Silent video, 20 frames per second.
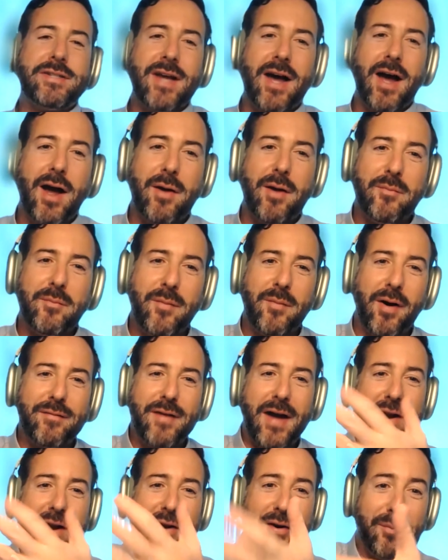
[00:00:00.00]
every
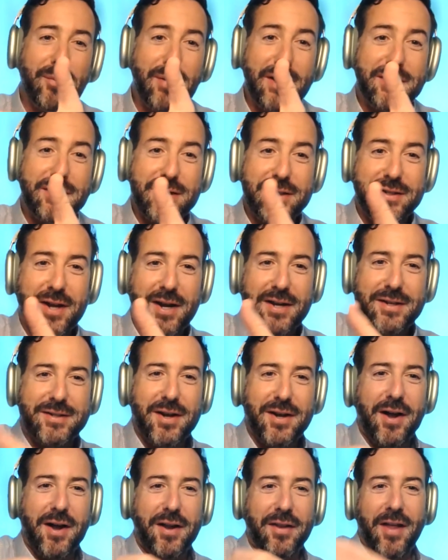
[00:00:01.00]
time a vendor
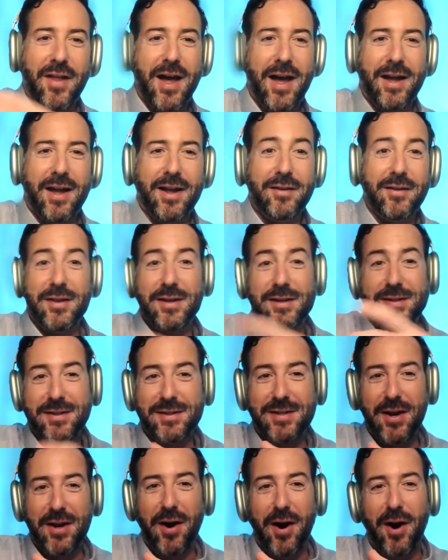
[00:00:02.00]
pitches us on
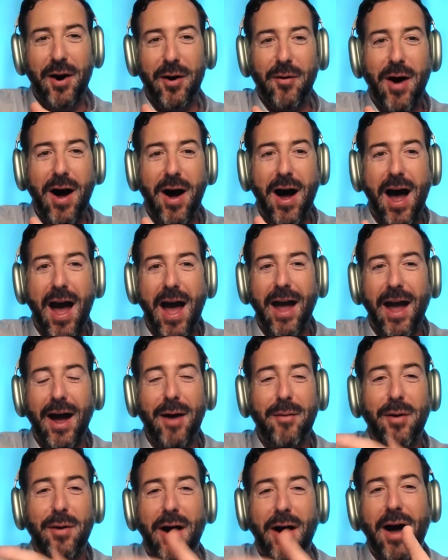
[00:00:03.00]
this is the
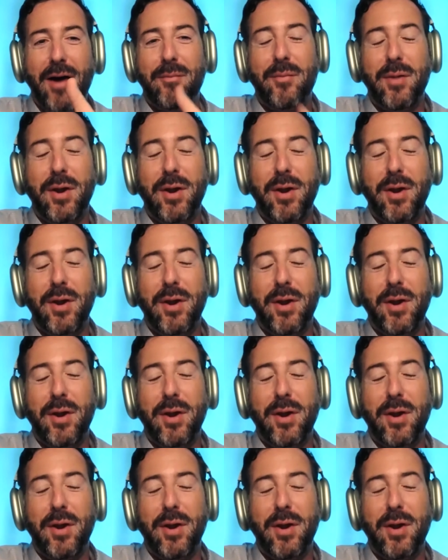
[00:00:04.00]
ROI,